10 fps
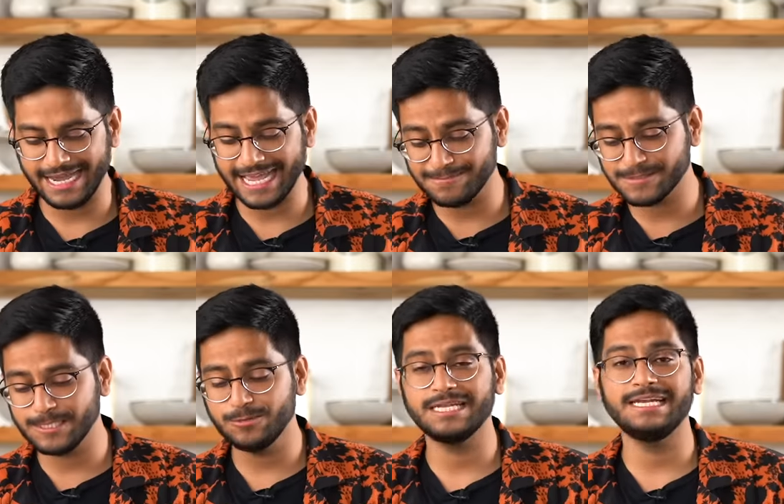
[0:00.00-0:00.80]
I
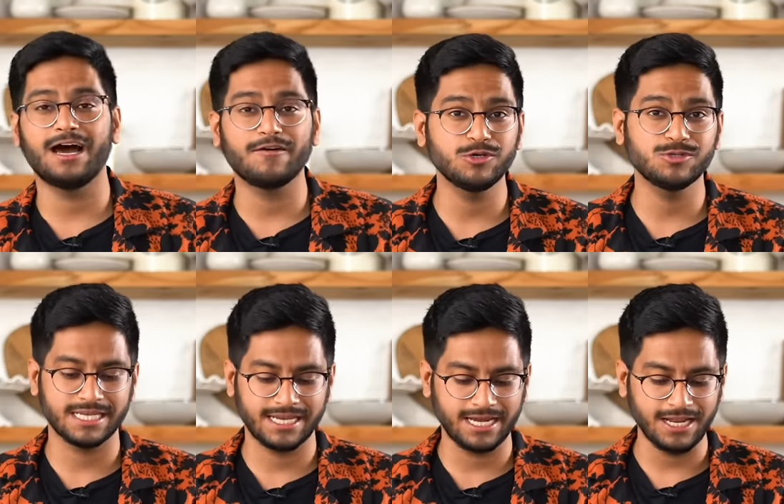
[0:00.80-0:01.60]
absolutely love
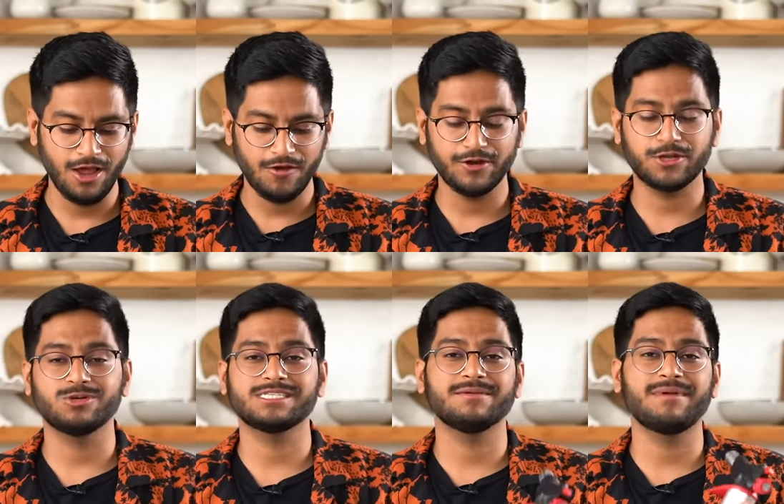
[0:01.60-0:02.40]
using it for
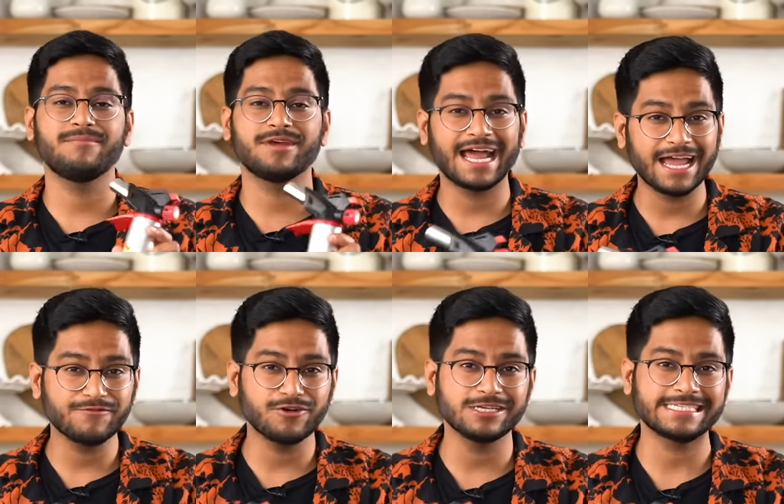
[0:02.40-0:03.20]
toasting my meringue
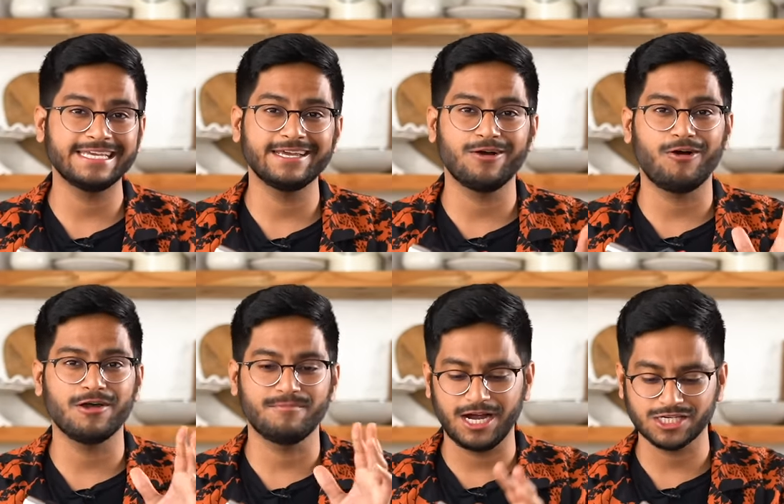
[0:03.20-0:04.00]
frosting
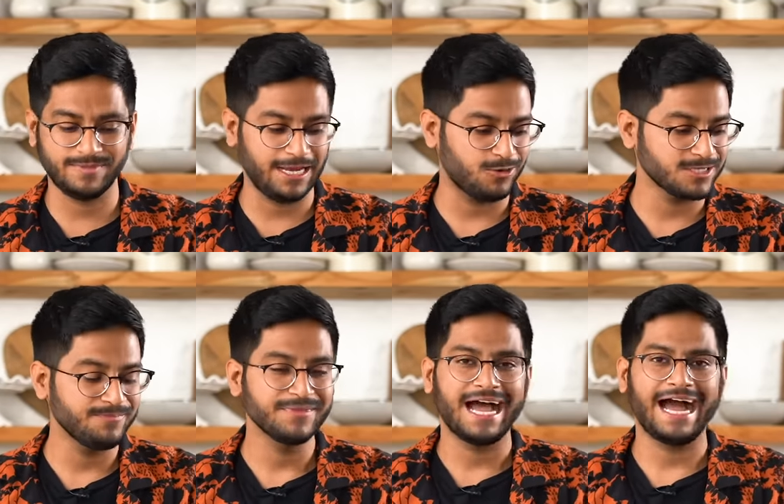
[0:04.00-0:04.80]
or marshmallows.
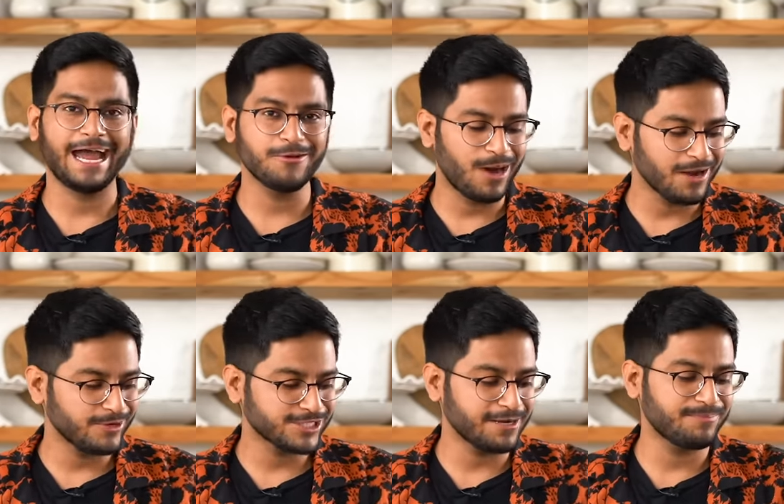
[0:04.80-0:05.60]
I had one
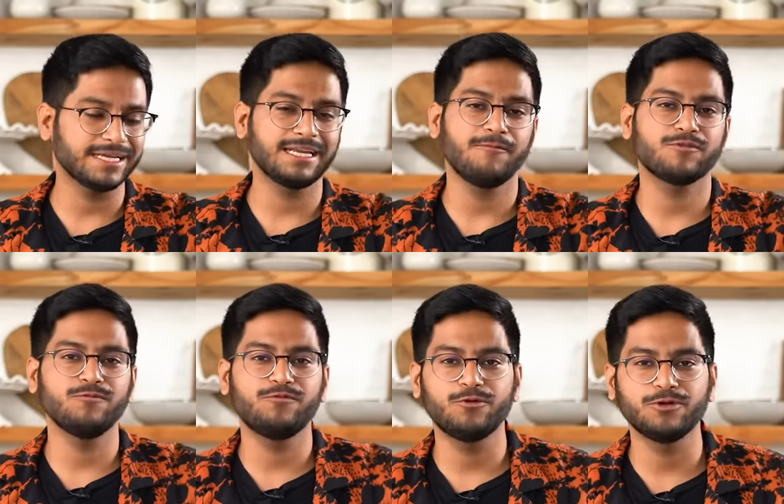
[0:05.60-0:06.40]
which I had picked up from
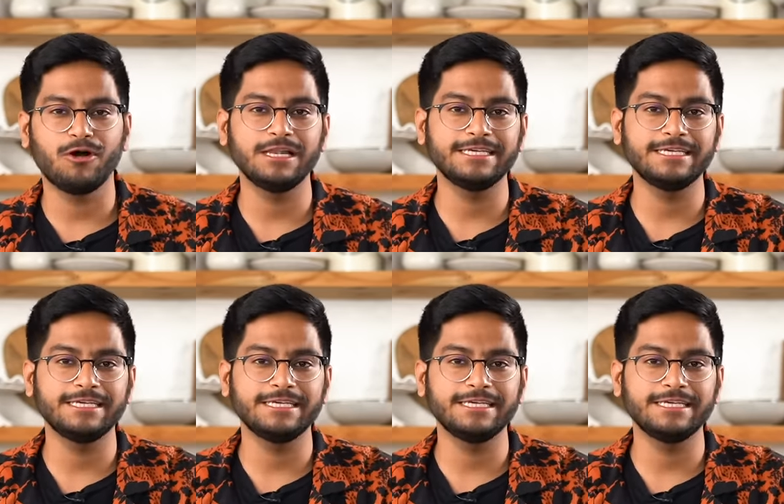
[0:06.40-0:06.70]
food hall